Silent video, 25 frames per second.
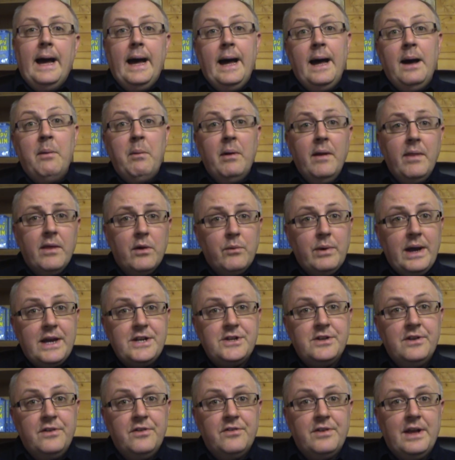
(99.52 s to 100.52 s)
And uh, one of the
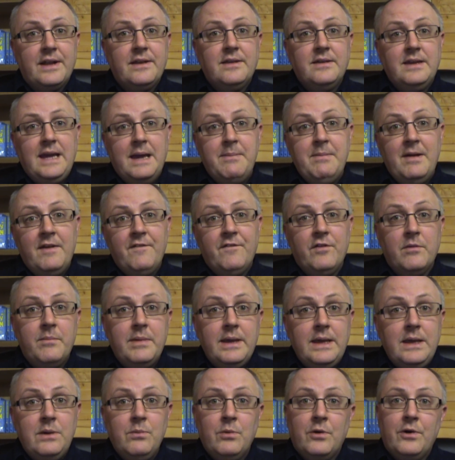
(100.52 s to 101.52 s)
questions that came in for
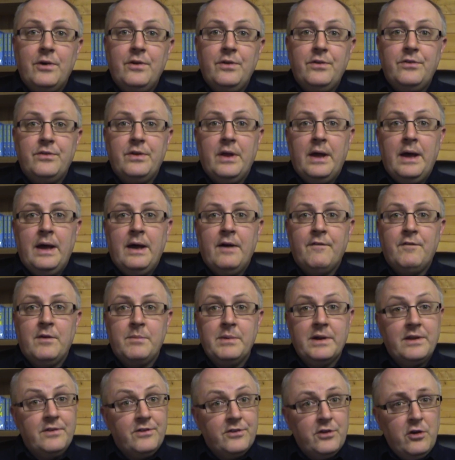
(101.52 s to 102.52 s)
me was uh,
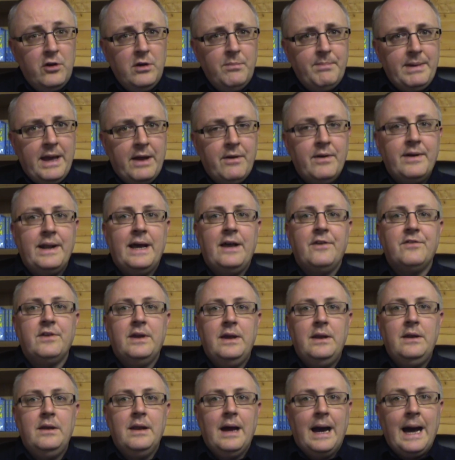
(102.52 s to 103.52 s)
from a concerned parent
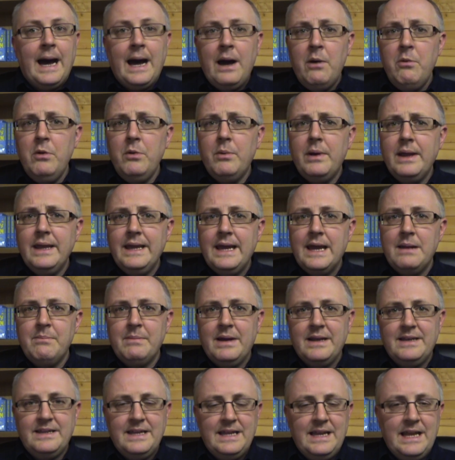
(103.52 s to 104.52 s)
asking, How do I get
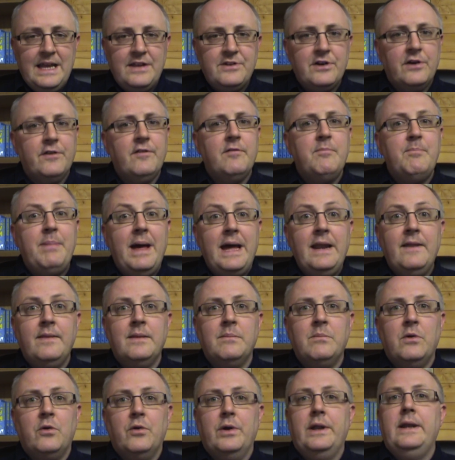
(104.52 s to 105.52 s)
my teenager out of bed in
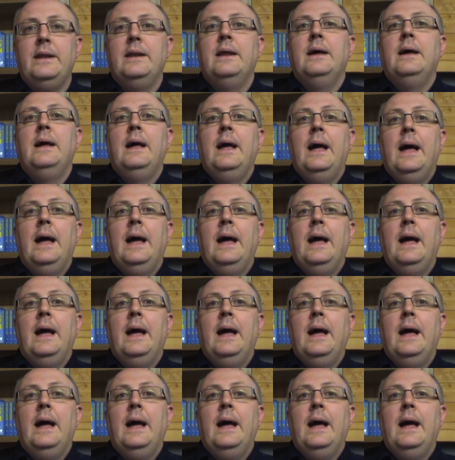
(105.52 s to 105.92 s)
the morning?